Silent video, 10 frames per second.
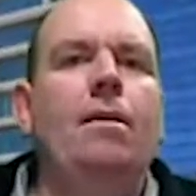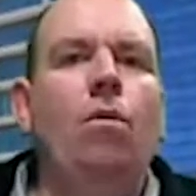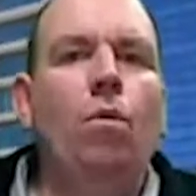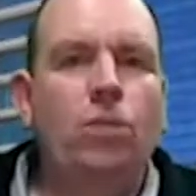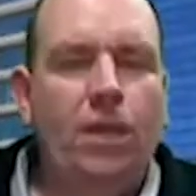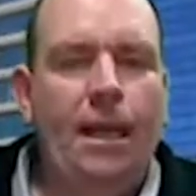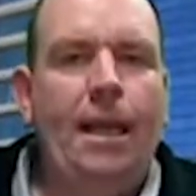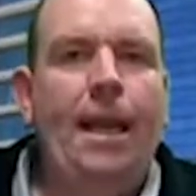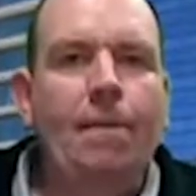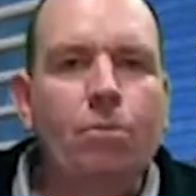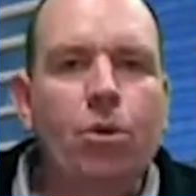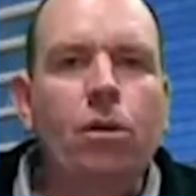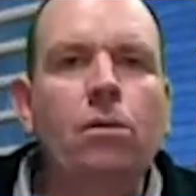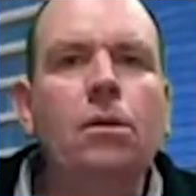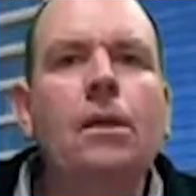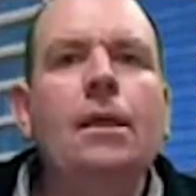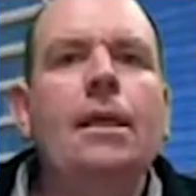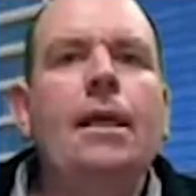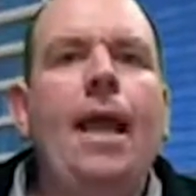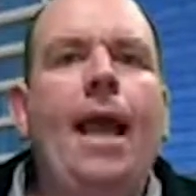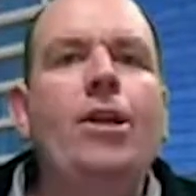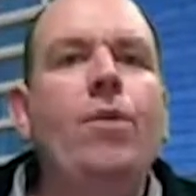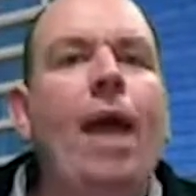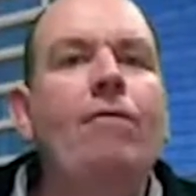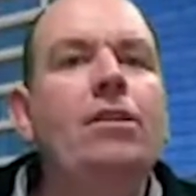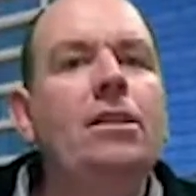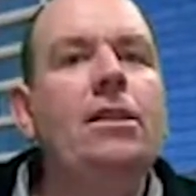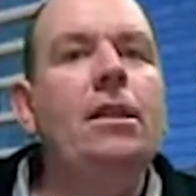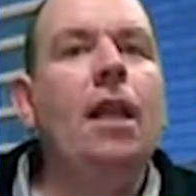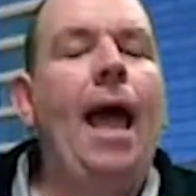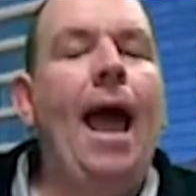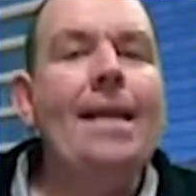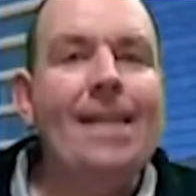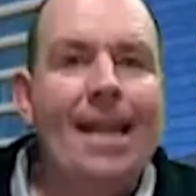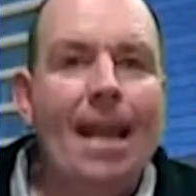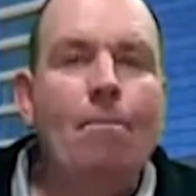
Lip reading: just in very broad sense, an overview of what is happening this week.